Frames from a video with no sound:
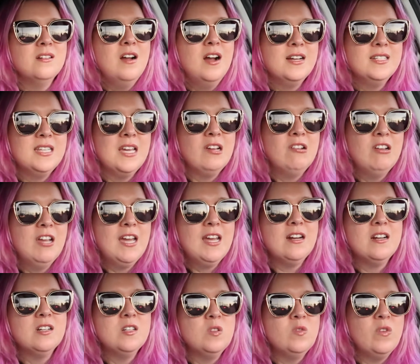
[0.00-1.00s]
content
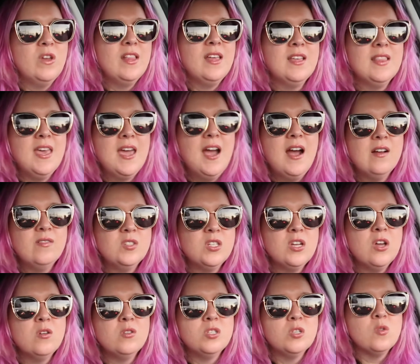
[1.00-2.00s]
creators feel like they have to
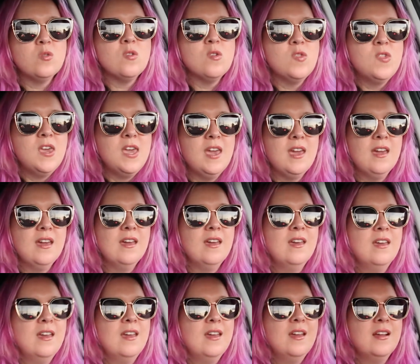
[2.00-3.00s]
go do the thing
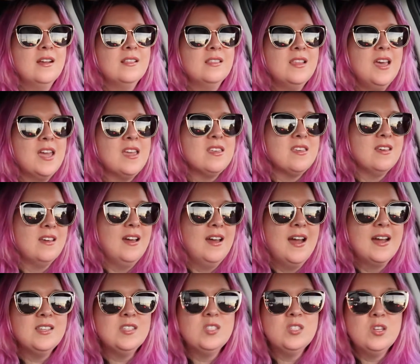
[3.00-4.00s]
like
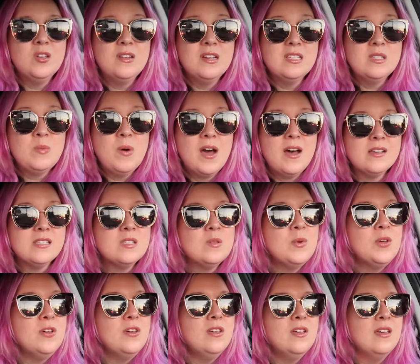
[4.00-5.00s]
as soon as
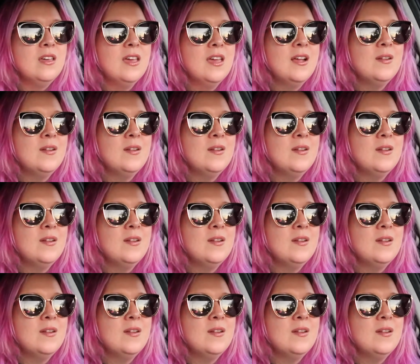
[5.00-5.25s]
possible.